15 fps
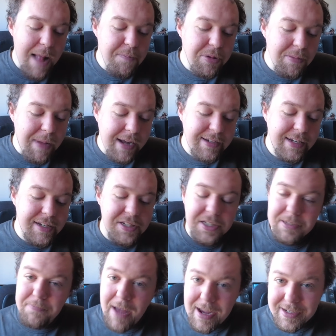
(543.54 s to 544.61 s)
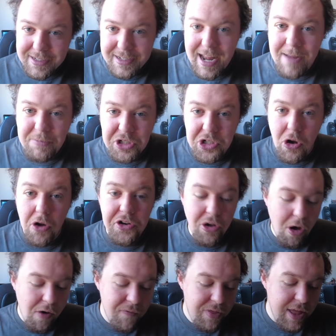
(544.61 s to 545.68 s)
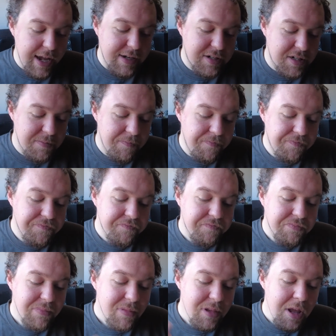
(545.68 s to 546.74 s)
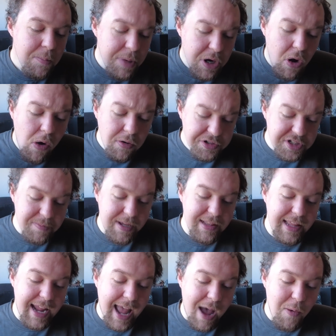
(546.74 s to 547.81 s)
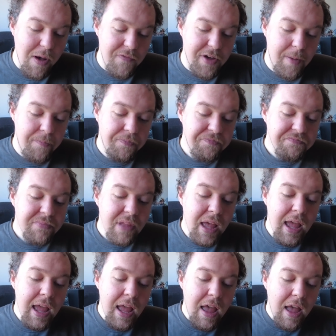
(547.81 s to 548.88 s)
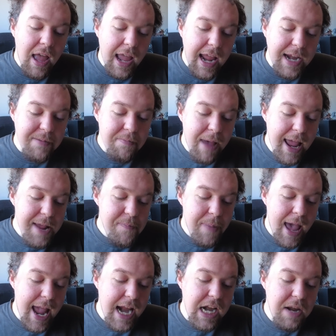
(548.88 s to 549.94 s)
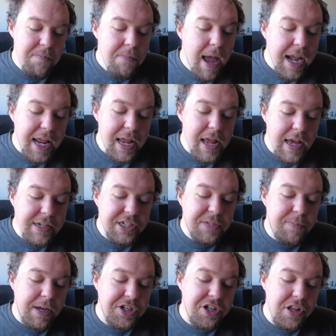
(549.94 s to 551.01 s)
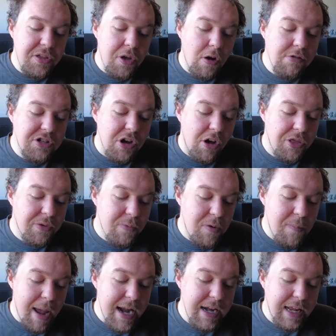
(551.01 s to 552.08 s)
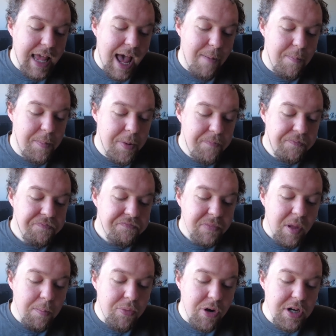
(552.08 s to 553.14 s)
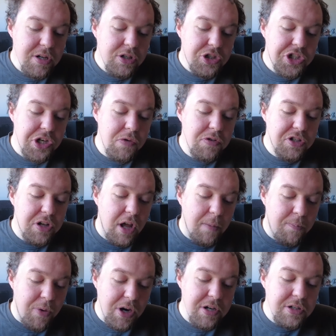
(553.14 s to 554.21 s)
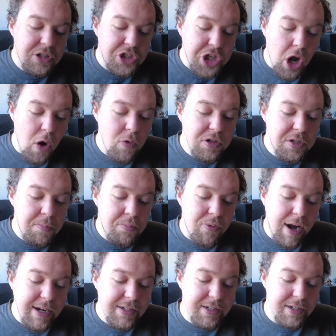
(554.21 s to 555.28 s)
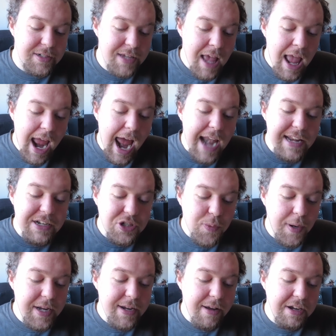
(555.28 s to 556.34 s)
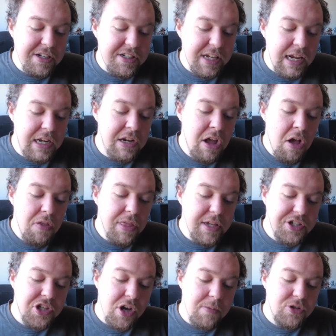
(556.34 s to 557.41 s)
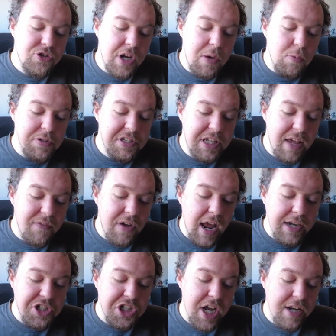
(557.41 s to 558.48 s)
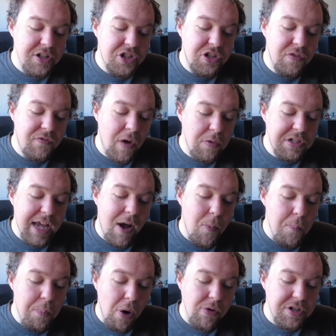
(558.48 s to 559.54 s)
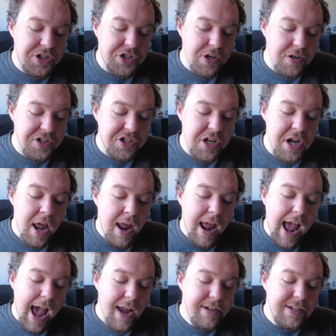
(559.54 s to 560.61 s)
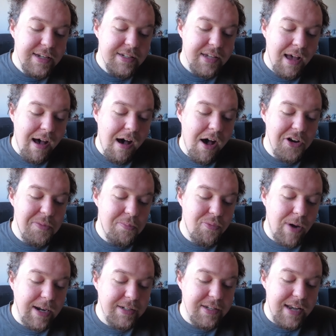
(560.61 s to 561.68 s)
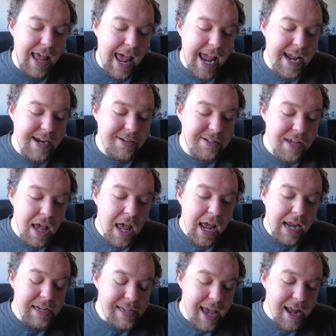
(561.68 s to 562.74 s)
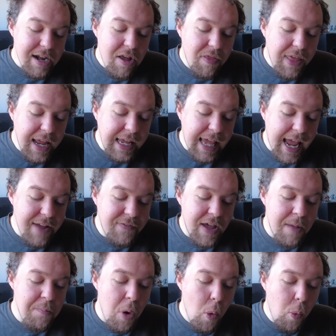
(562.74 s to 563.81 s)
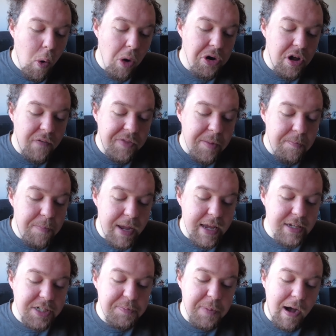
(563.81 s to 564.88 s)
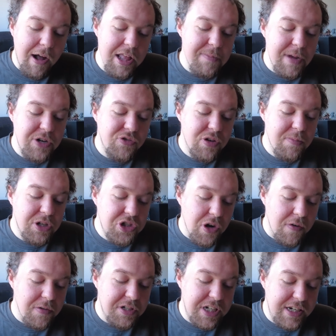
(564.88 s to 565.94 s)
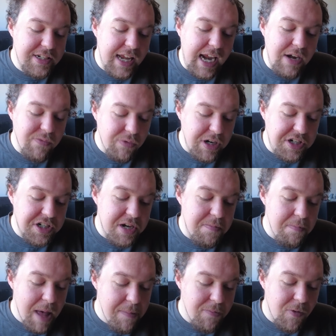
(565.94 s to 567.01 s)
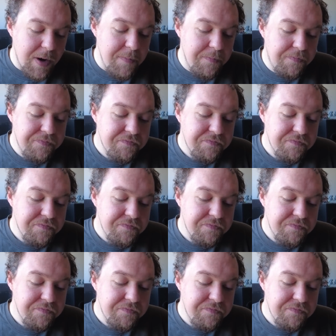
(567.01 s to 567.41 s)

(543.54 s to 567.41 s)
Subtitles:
emblematic snapshot of this. But ultimately, however, it may pain many, especially those on the Remain camp. Britain chose Brexit, and in 2019, this country was given a chance to vote out Boris Johnson and his hard Brexit aides. Yet they gave him one of the biggest parliamentary majorities in recent memory.